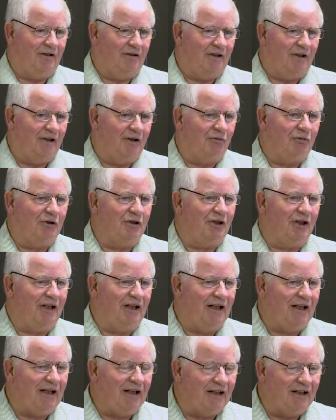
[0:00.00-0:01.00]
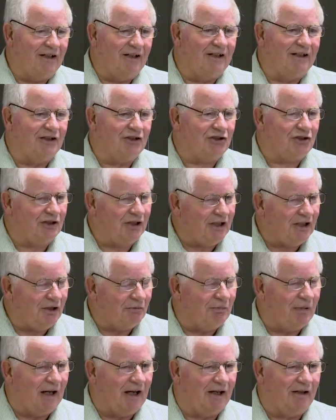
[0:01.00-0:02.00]
When you get into this, think
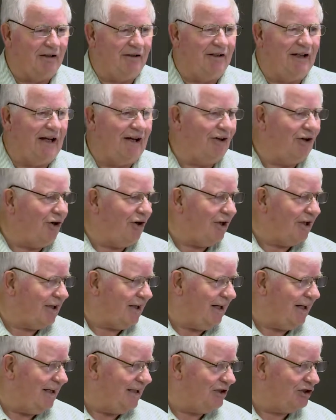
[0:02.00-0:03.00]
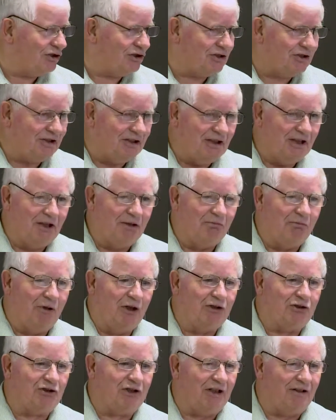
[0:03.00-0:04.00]
about it. Now, in our case,
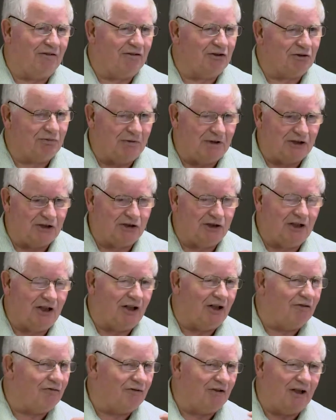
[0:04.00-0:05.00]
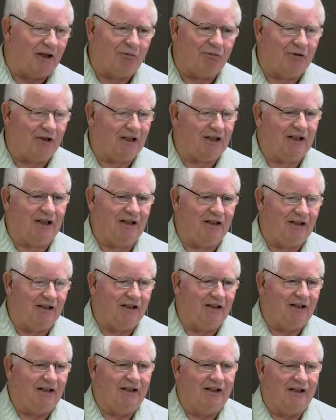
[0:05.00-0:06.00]
most of us, myself, I'm thinking,
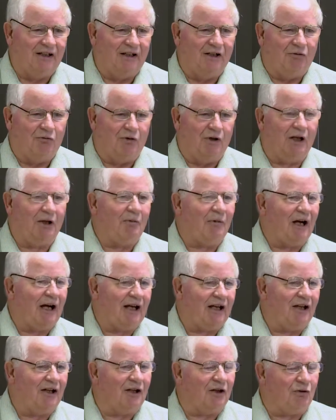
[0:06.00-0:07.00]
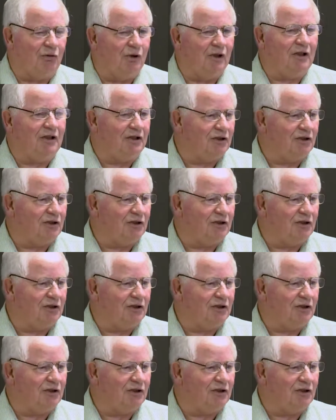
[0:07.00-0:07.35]
when am I going to quit